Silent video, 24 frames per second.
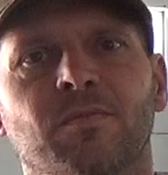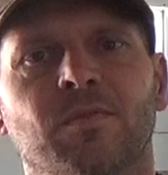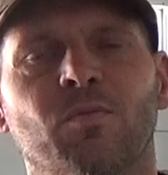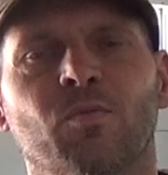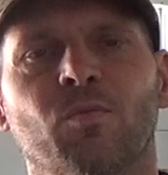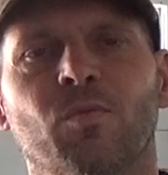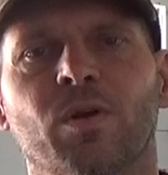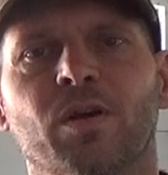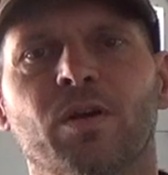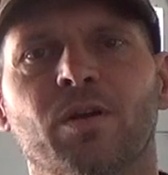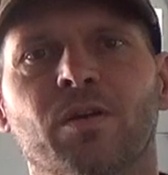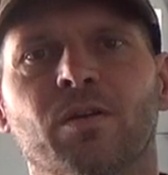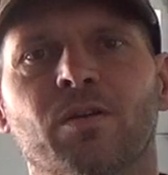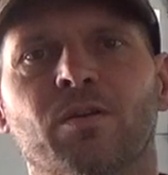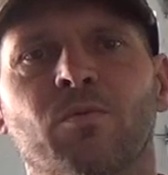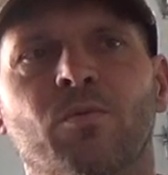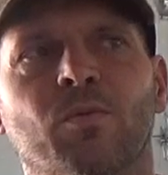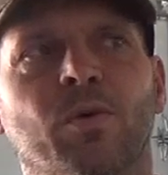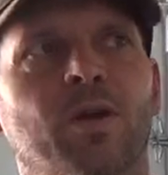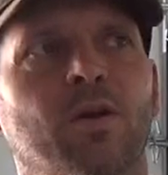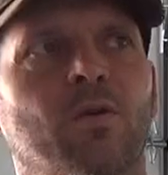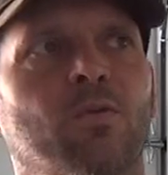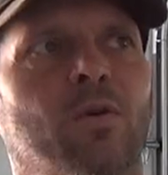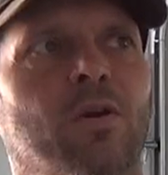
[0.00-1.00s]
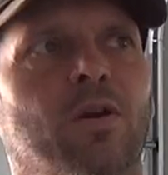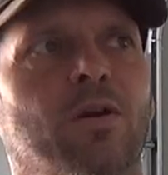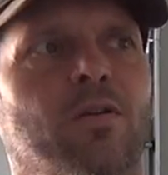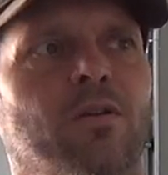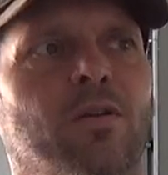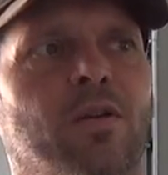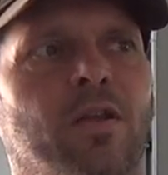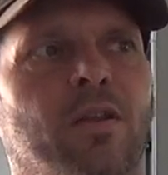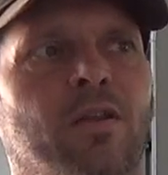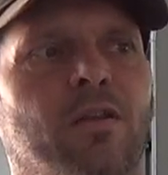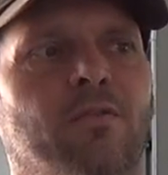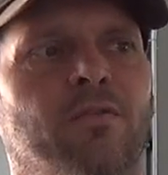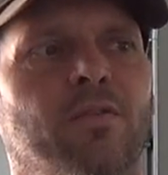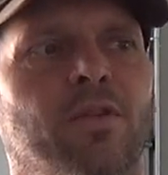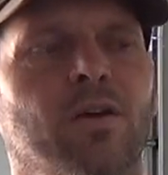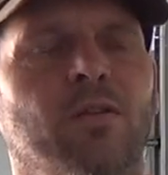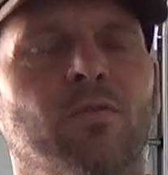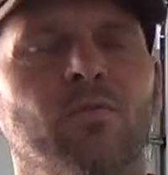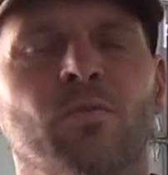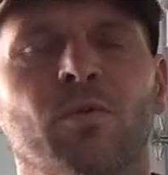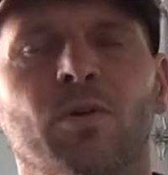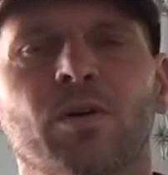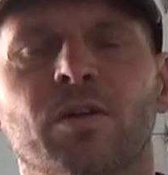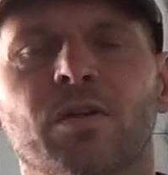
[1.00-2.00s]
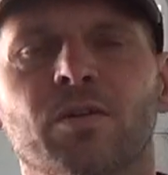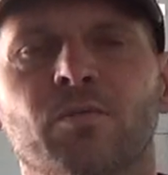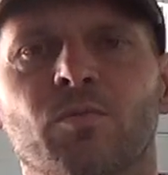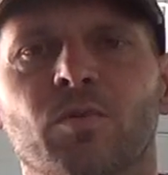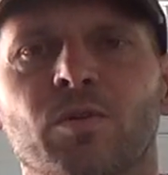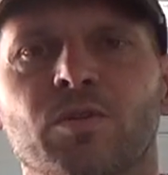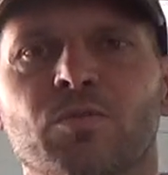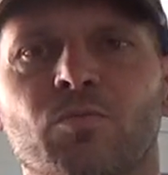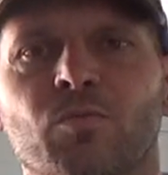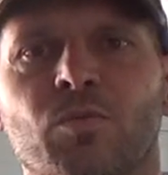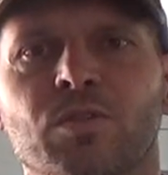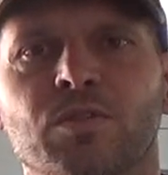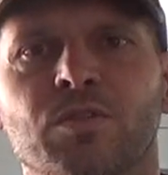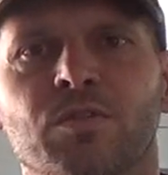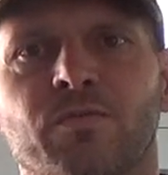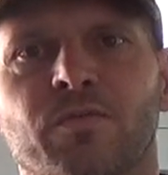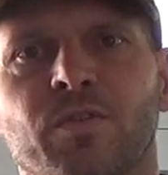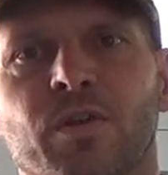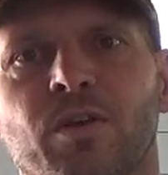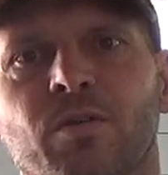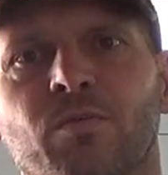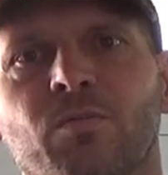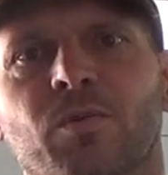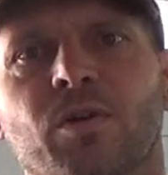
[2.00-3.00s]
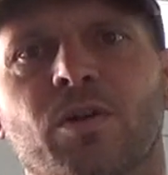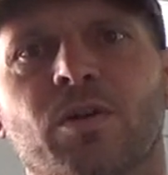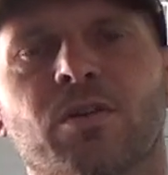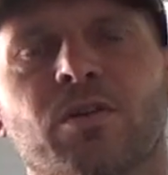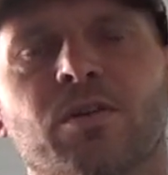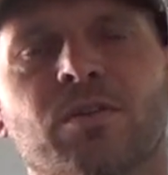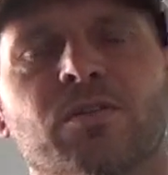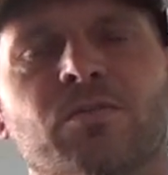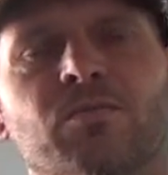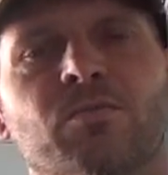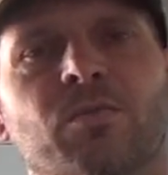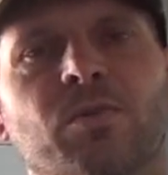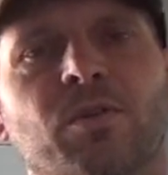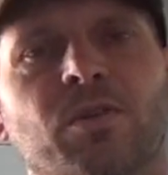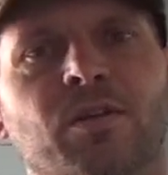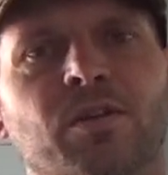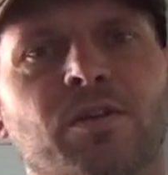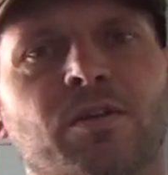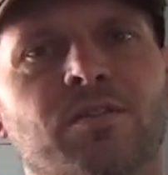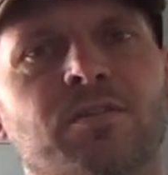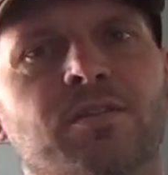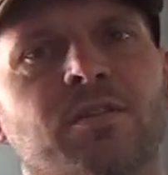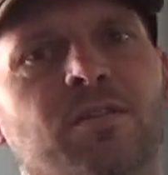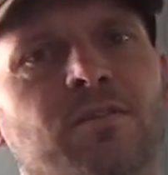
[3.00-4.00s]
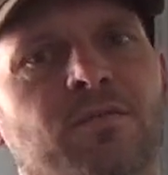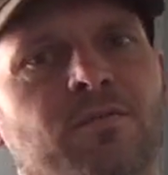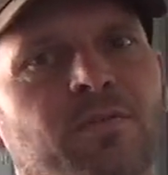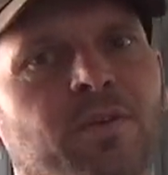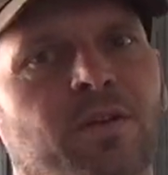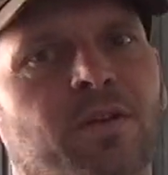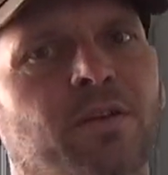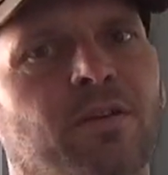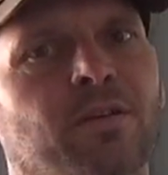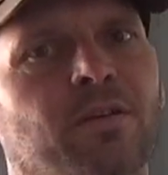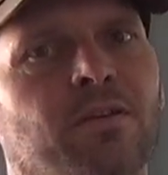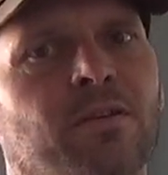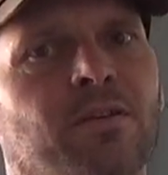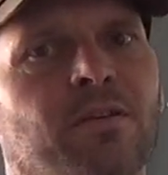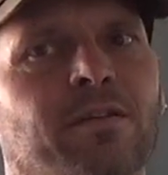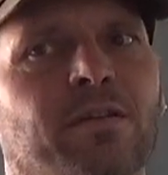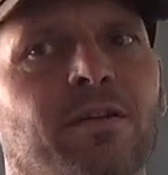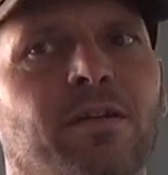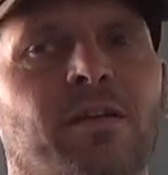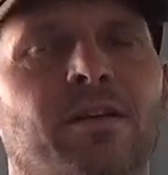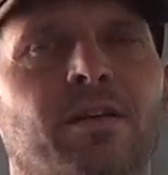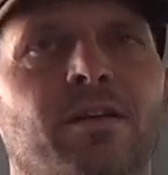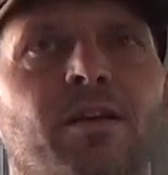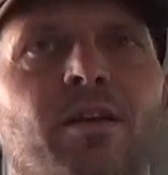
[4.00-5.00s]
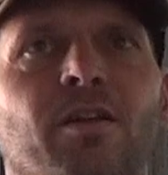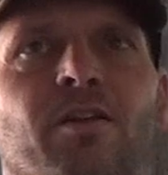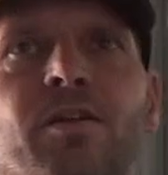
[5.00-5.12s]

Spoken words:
way quicker now that I've done one. Once you've done one, it's really easy to figure. You know, you